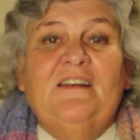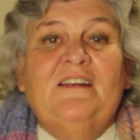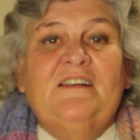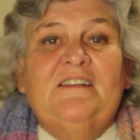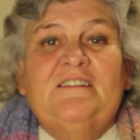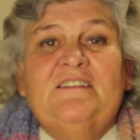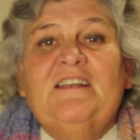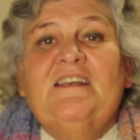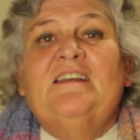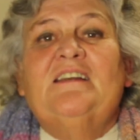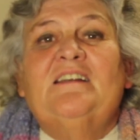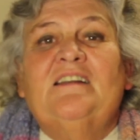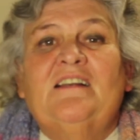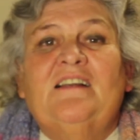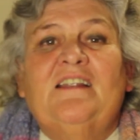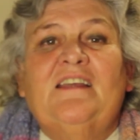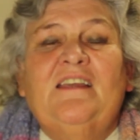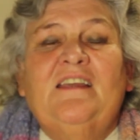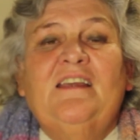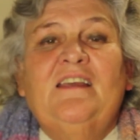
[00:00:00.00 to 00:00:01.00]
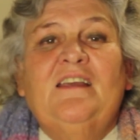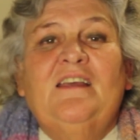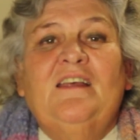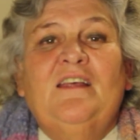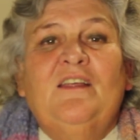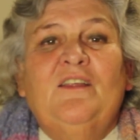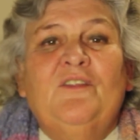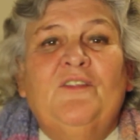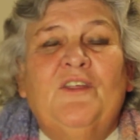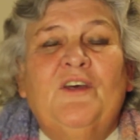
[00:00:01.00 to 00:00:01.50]
Secondly,
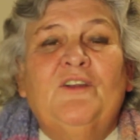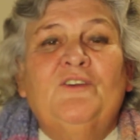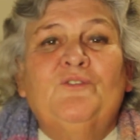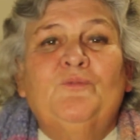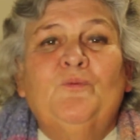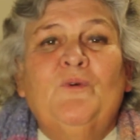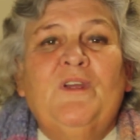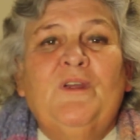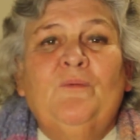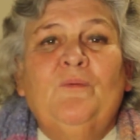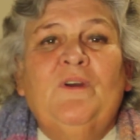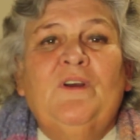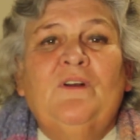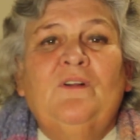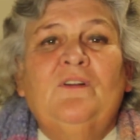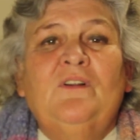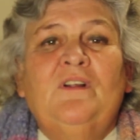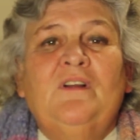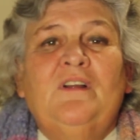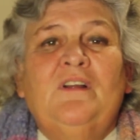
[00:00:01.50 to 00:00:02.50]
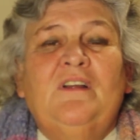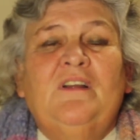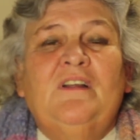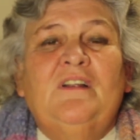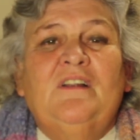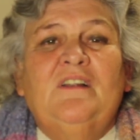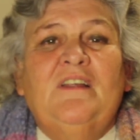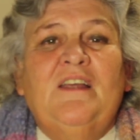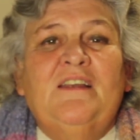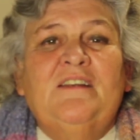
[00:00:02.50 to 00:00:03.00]
that we will
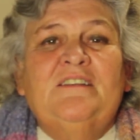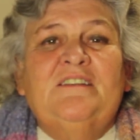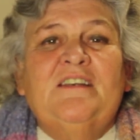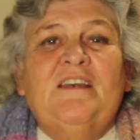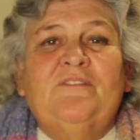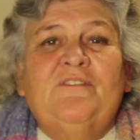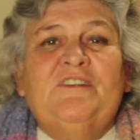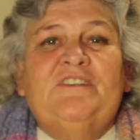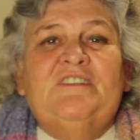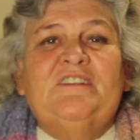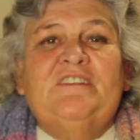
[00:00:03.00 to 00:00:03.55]
endeavour to